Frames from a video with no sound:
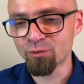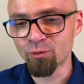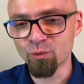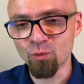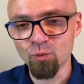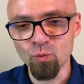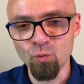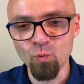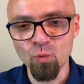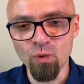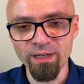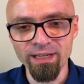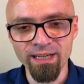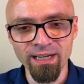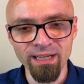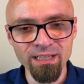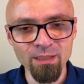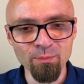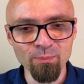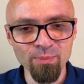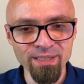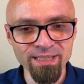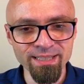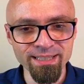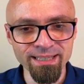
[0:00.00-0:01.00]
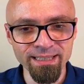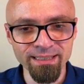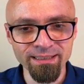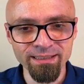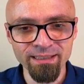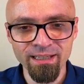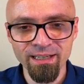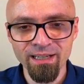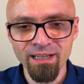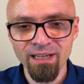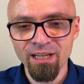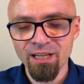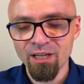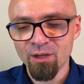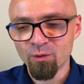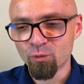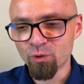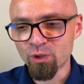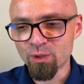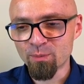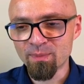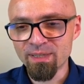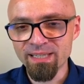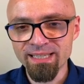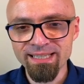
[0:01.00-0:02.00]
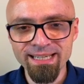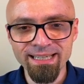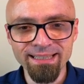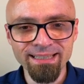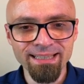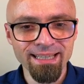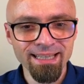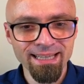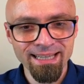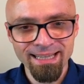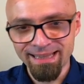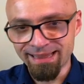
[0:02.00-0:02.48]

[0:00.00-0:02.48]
to 100%, which means that